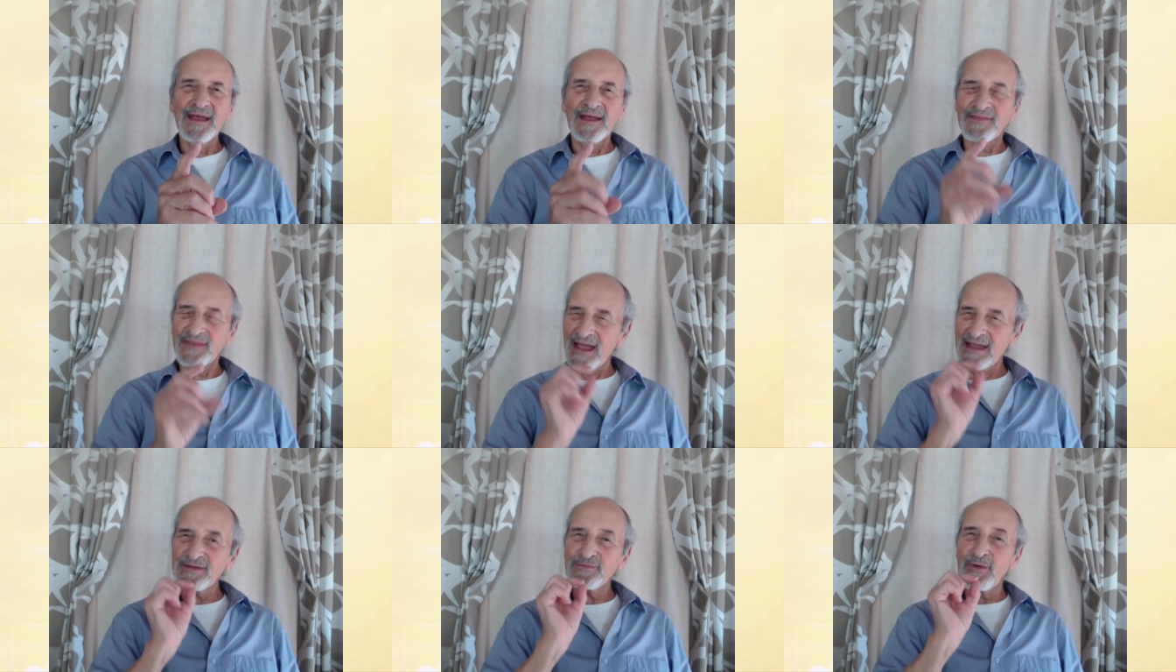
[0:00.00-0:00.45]

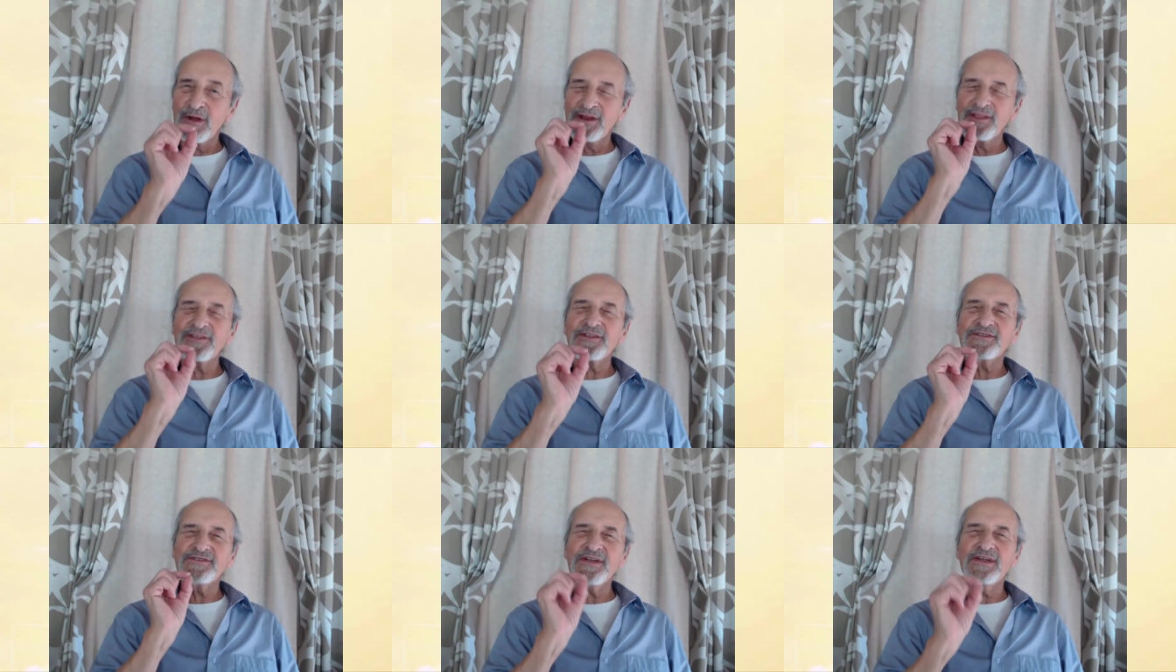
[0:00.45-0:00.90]
And that's one
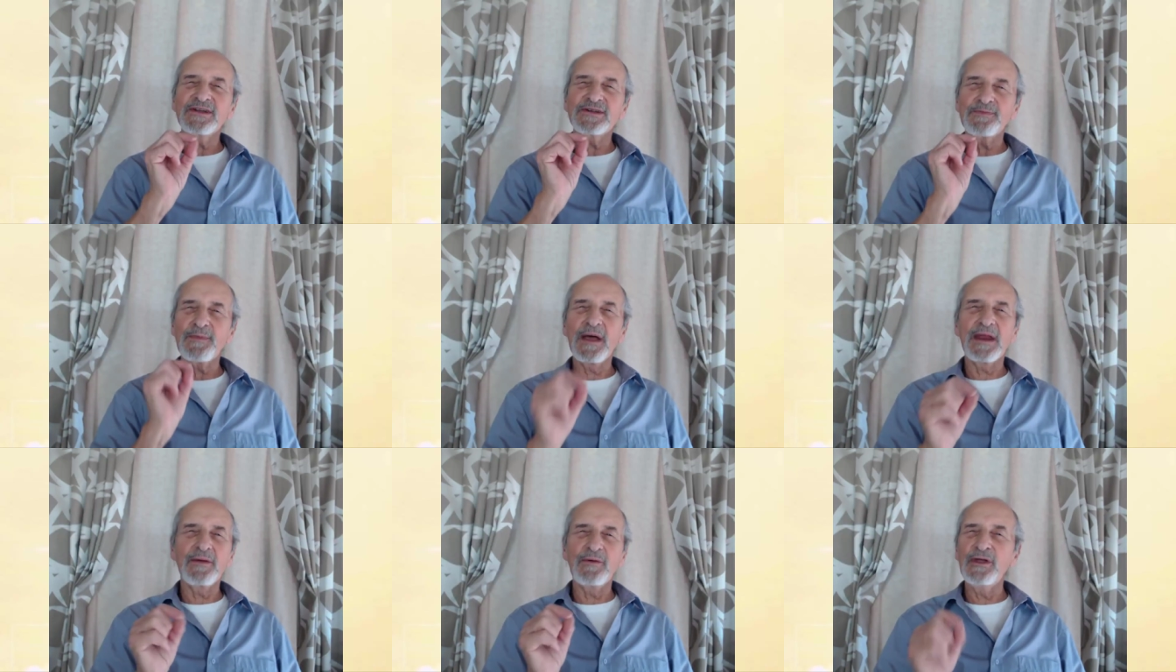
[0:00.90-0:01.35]
of the
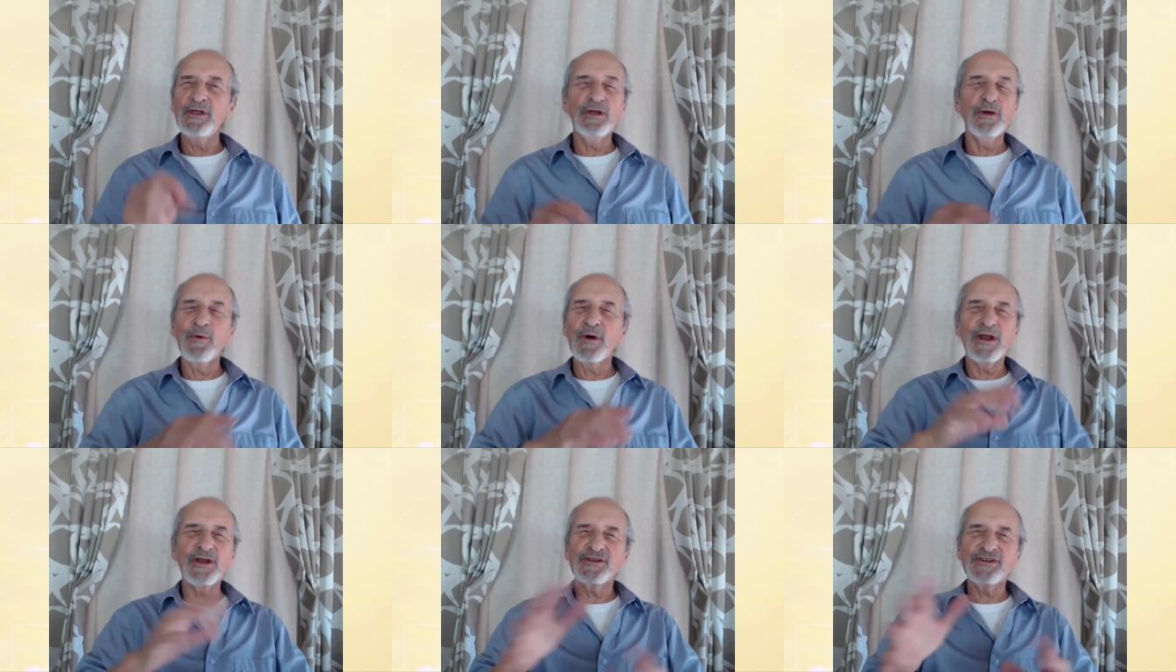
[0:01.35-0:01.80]
secrets, by the way. You
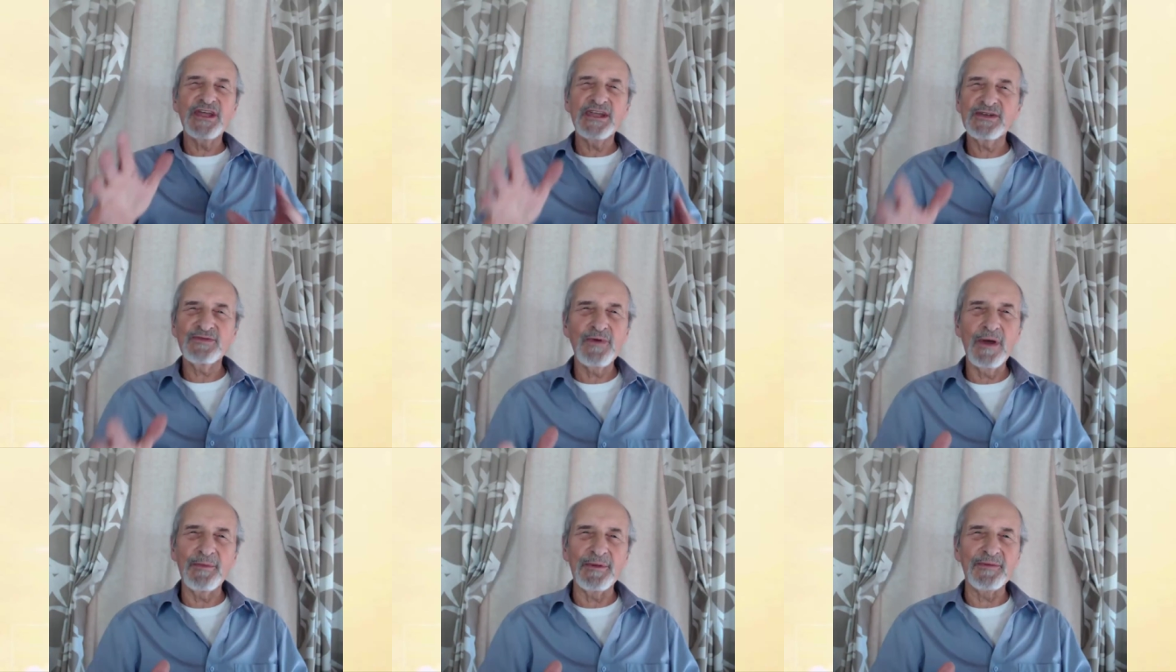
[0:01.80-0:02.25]
don't want to
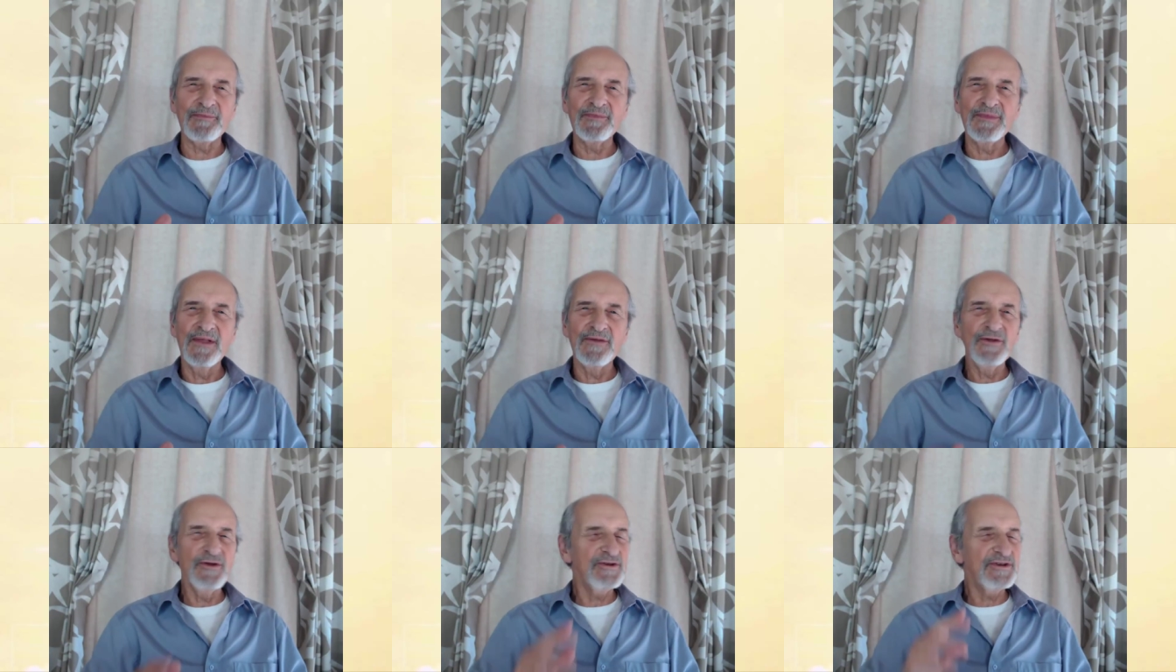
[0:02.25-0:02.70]
chase women.
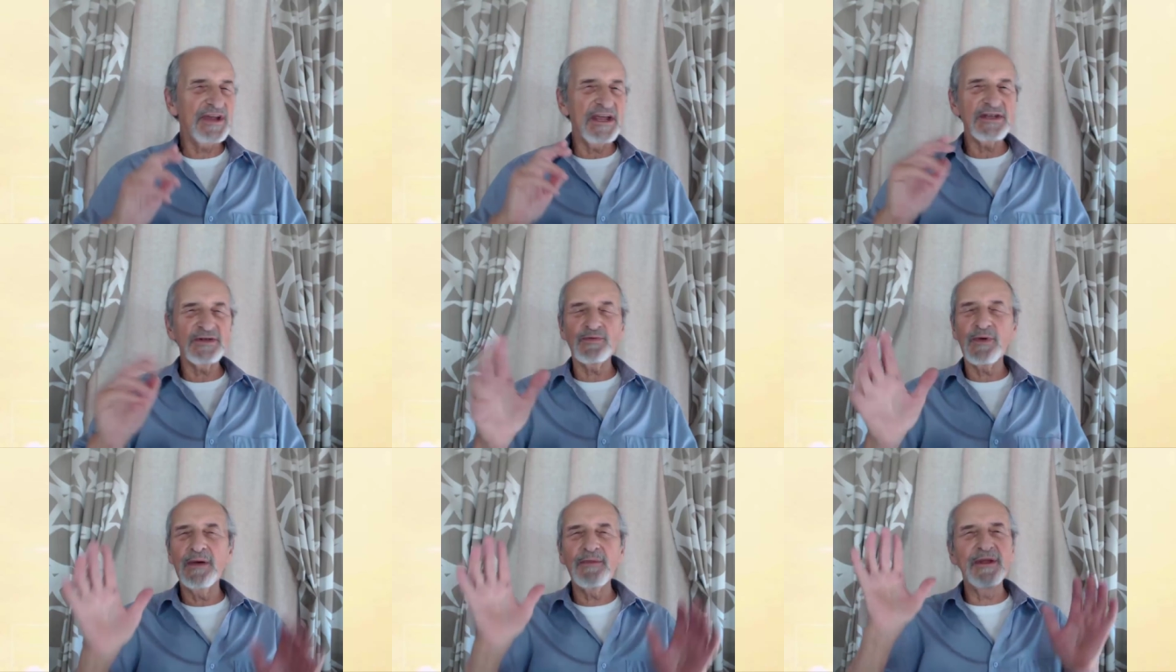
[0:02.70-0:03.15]
You
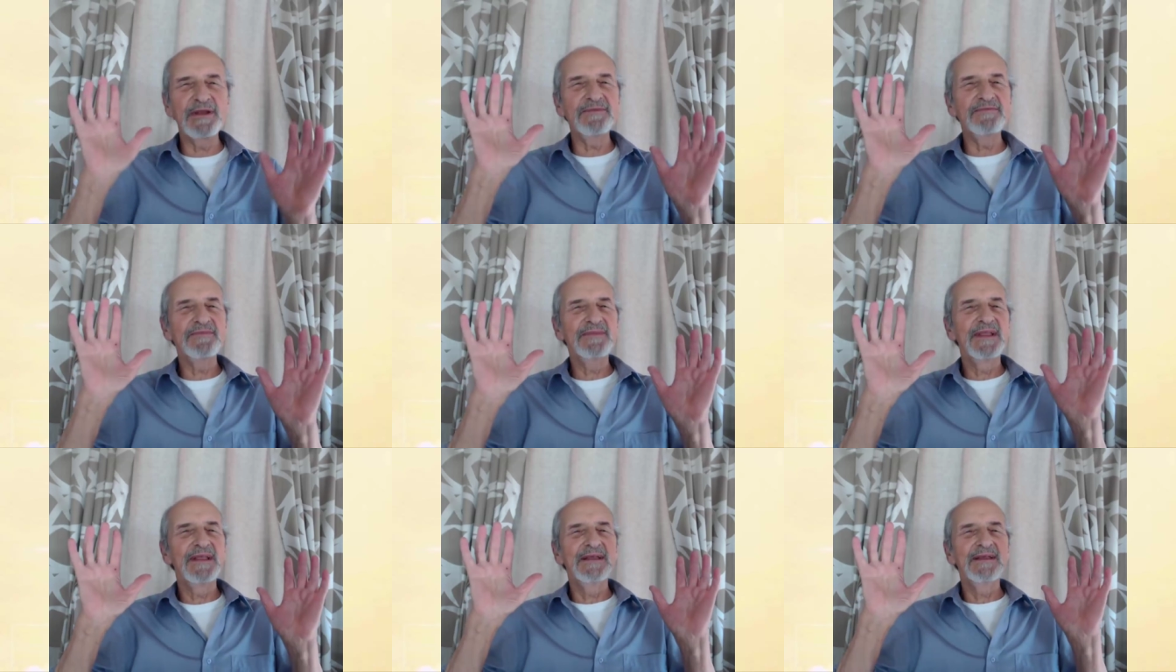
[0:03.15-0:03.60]
chase
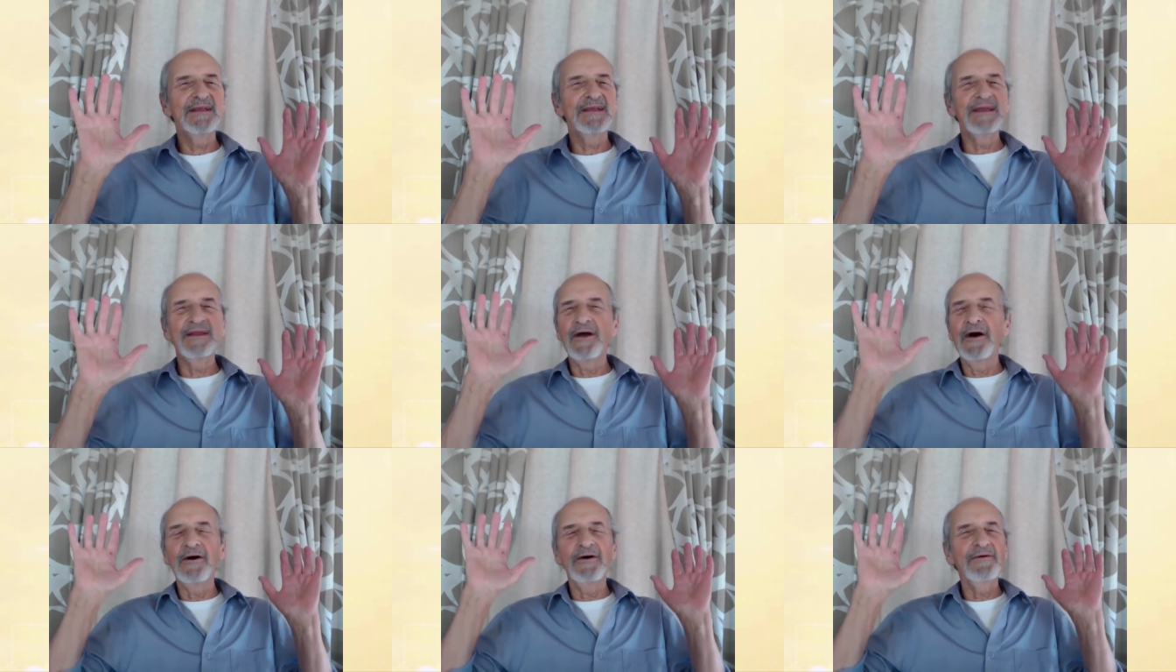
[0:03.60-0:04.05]
women,
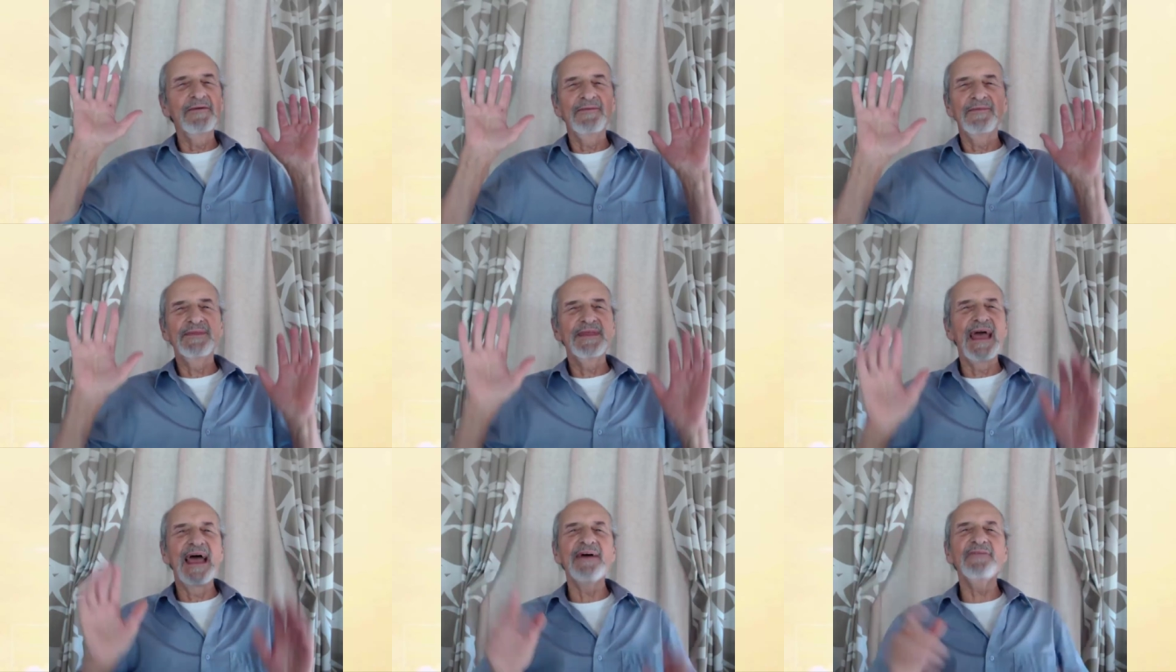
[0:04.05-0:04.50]
you know,
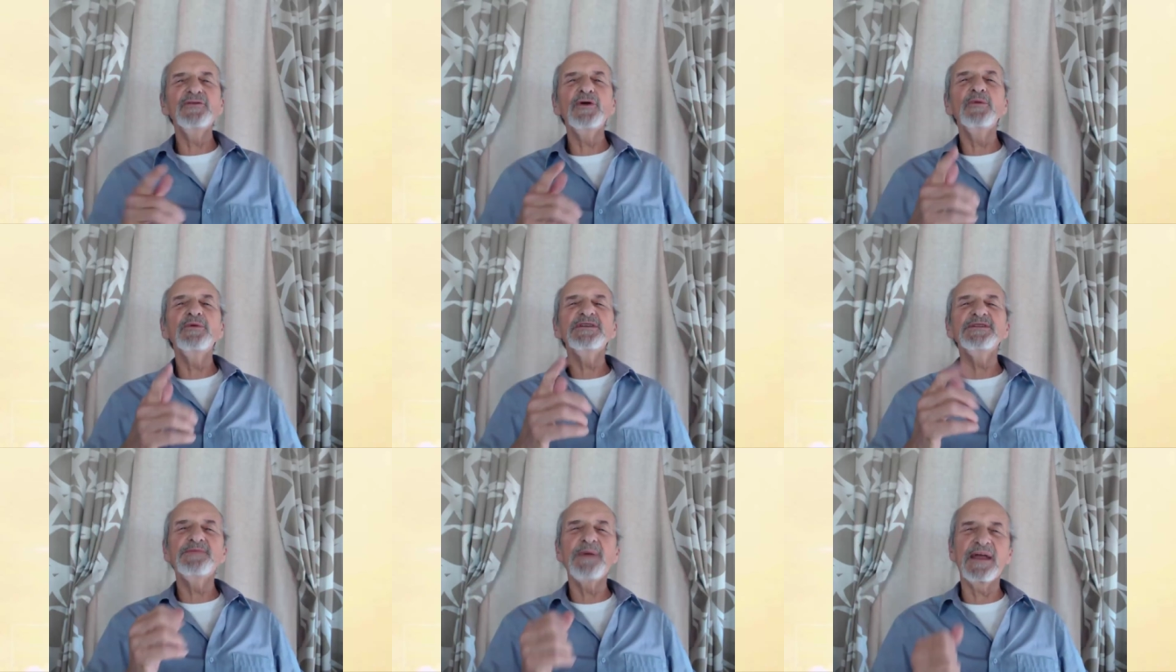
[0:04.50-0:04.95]
they have no
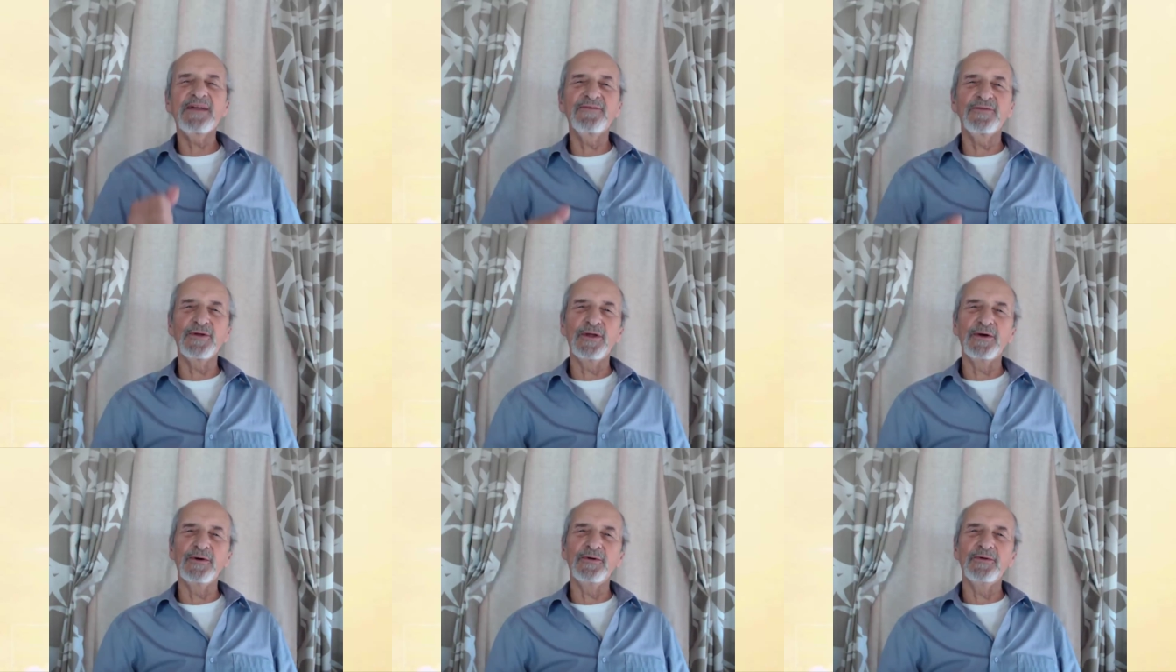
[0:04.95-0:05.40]
respect
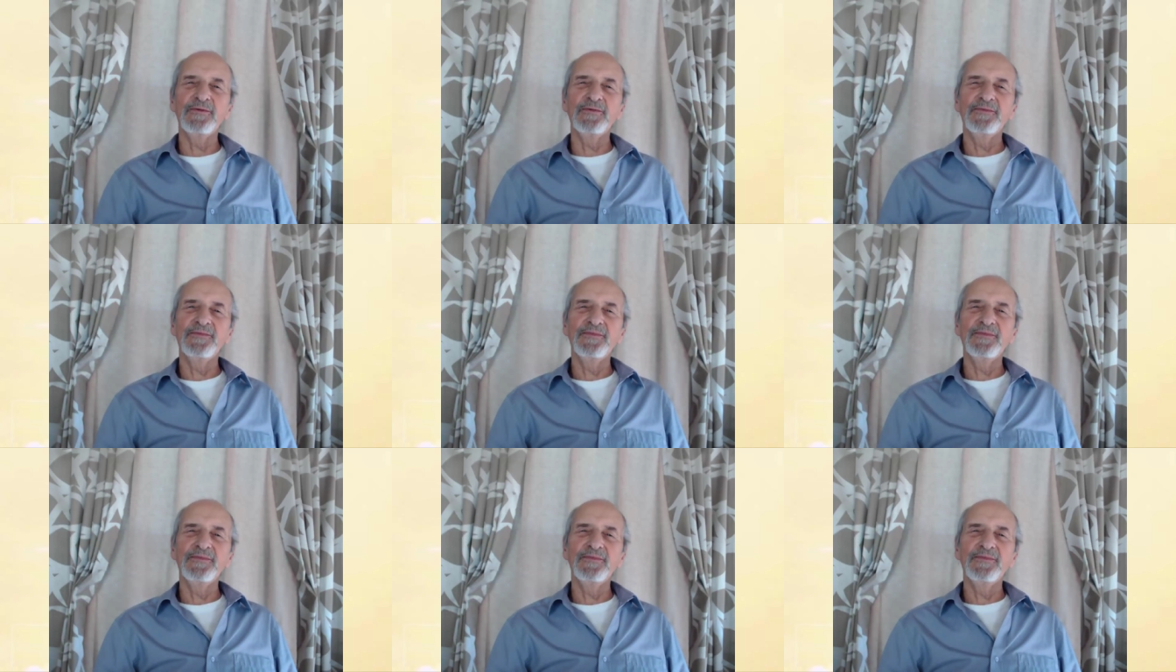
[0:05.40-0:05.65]
for you.